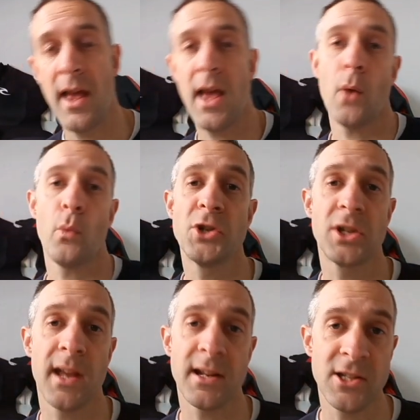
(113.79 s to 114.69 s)
and
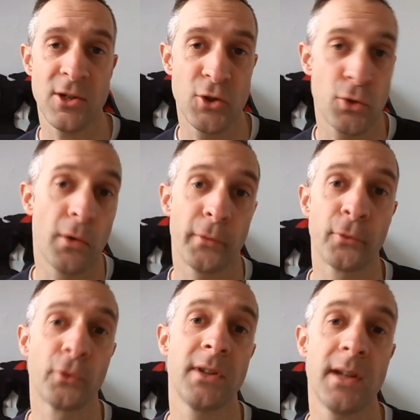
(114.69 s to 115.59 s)
which gets you through a
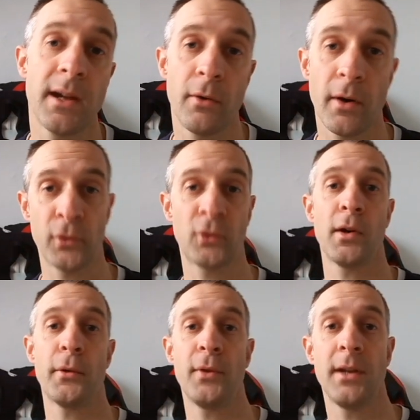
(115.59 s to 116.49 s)
full year of
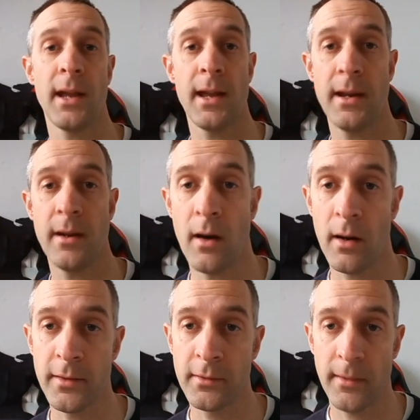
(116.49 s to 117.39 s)
surfing in
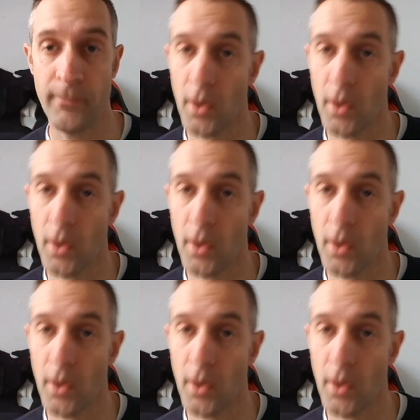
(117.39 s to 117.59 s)
Holland